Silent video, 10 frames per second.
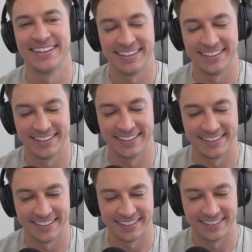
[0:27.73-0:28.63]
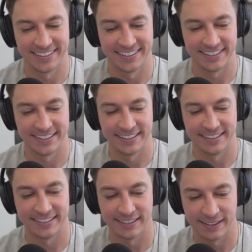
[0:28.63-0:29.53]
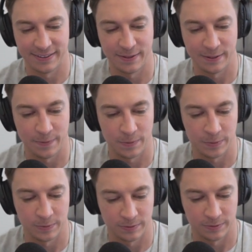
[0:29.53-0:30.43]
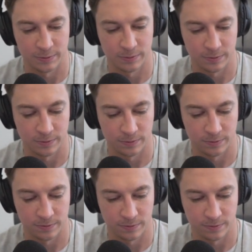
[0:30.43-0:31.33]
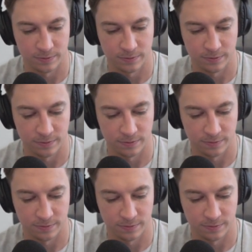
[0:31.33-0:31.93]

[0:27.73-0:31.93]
(silent)